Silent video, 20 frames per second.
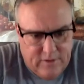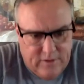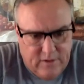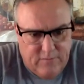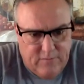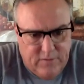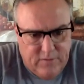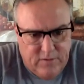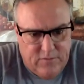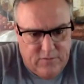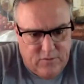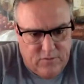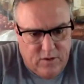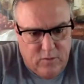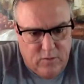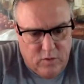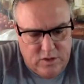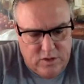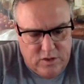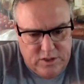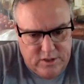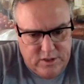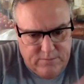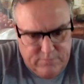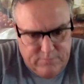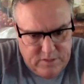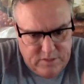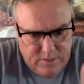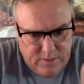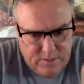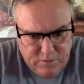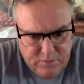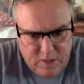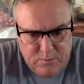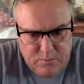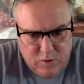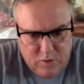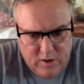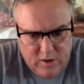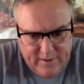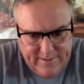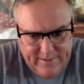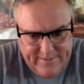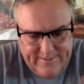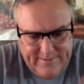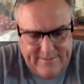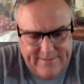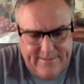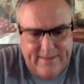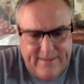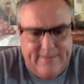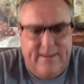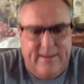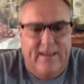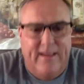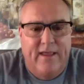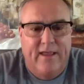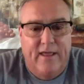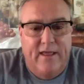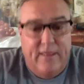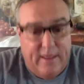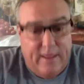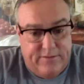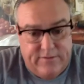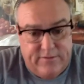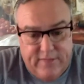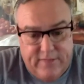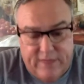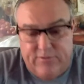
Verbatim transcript: interview so i want you to, to bookmark this as they say that's that's